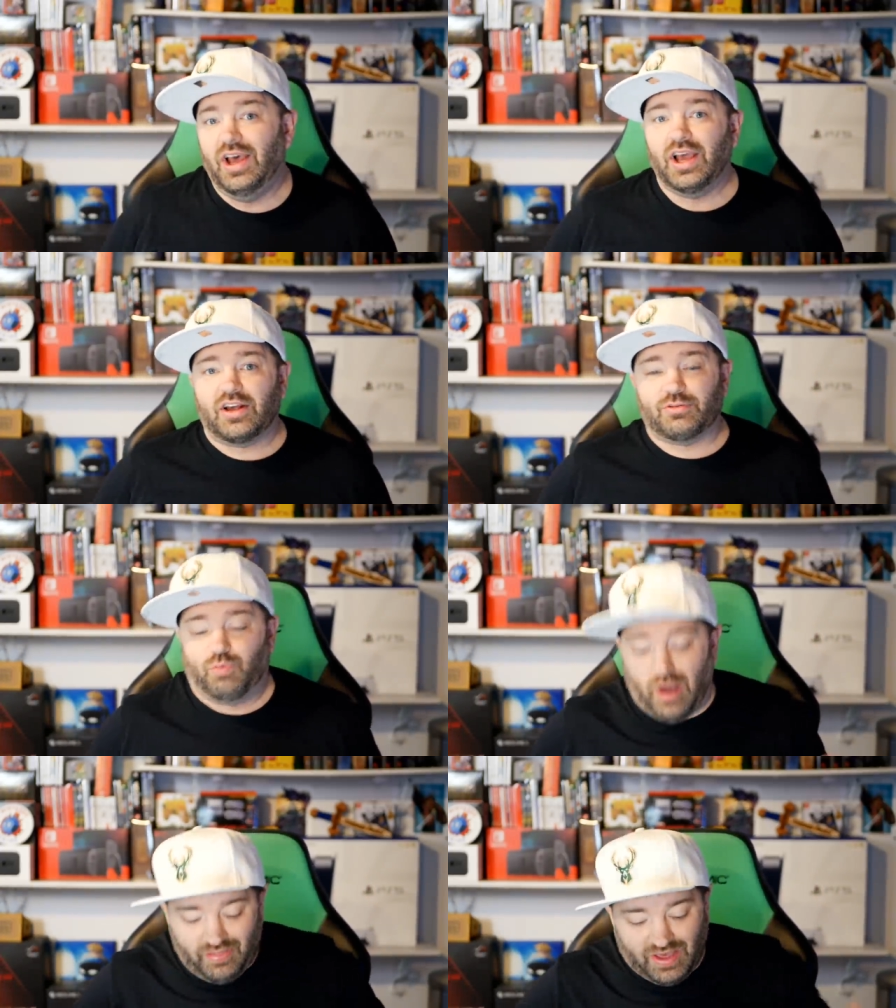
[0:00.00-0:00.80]
because
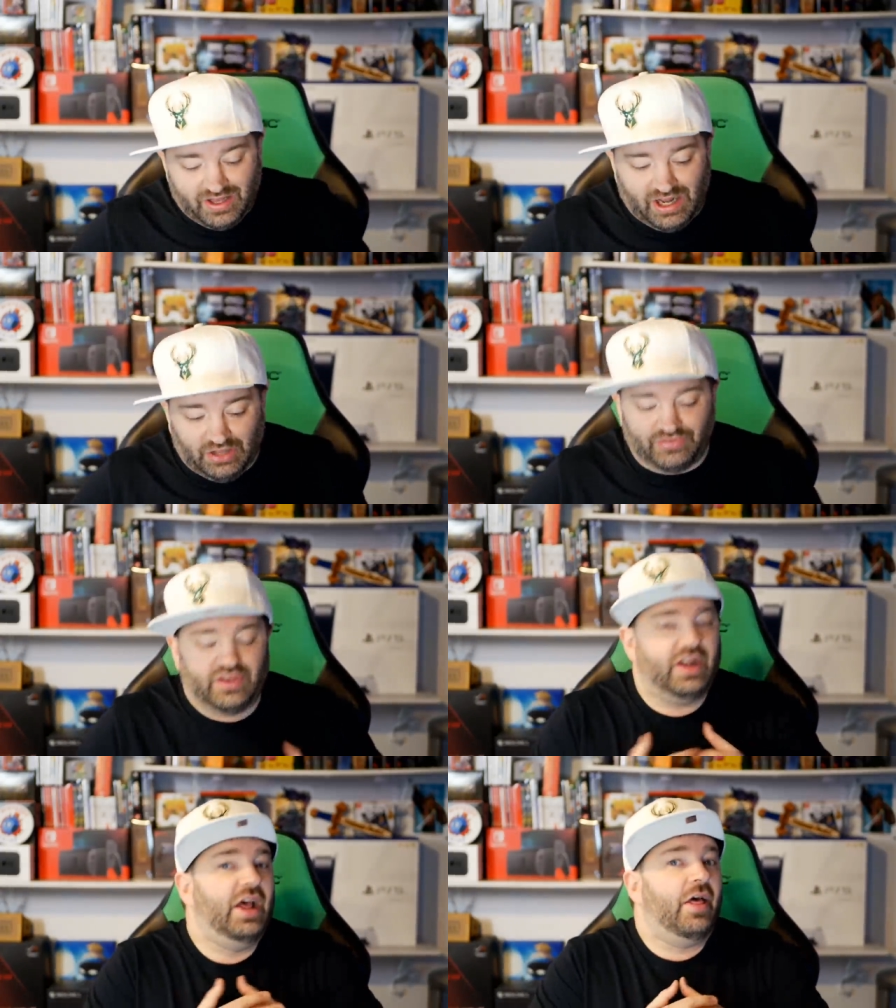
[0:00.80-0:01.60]
when they announce
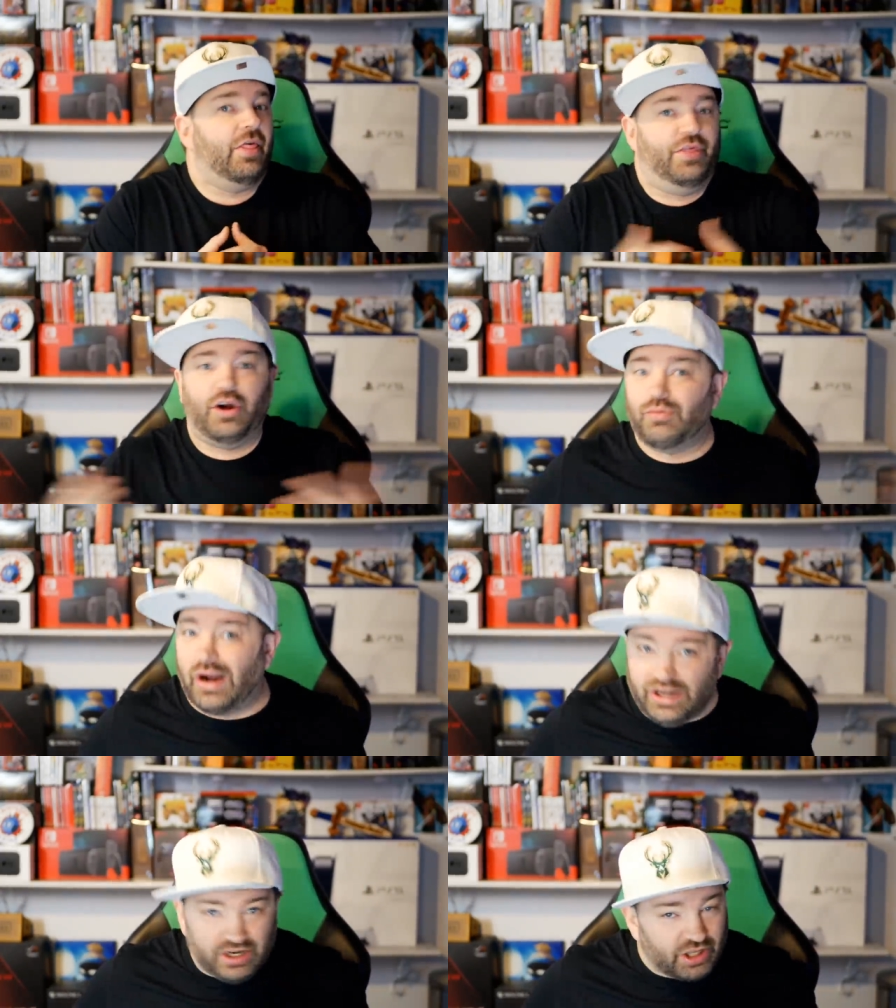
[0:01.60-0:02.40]
it, they're
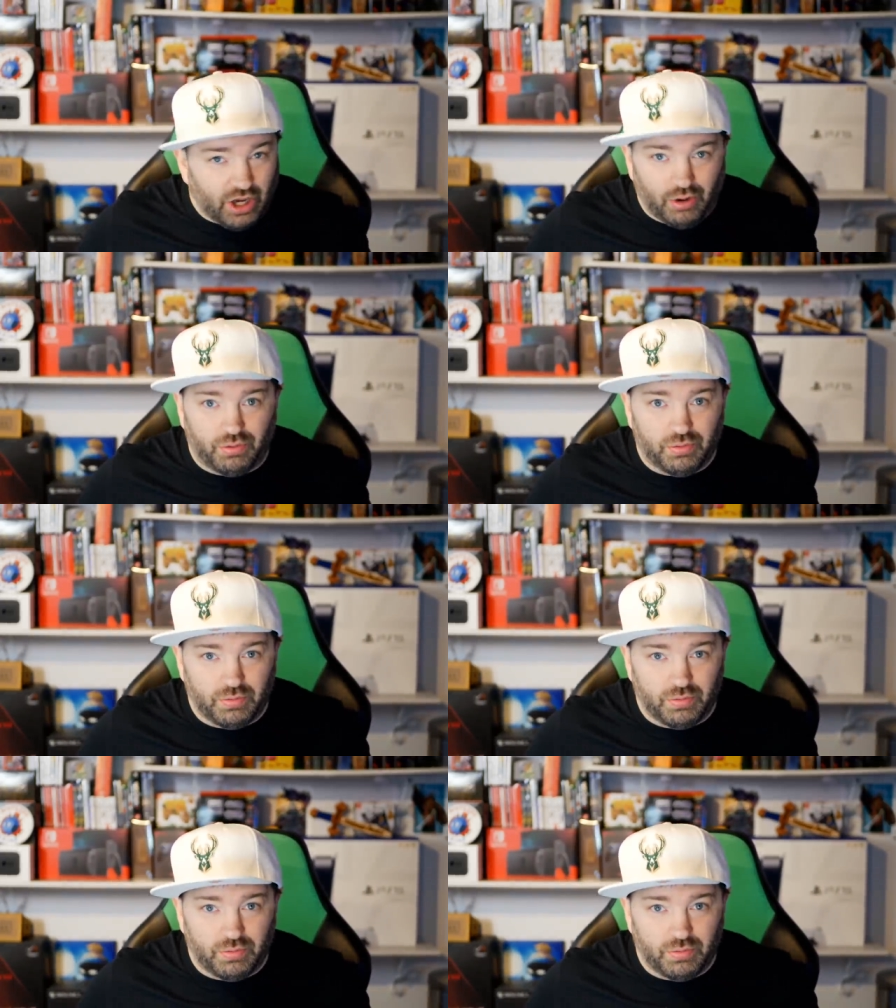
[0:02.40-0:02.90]
ready to go.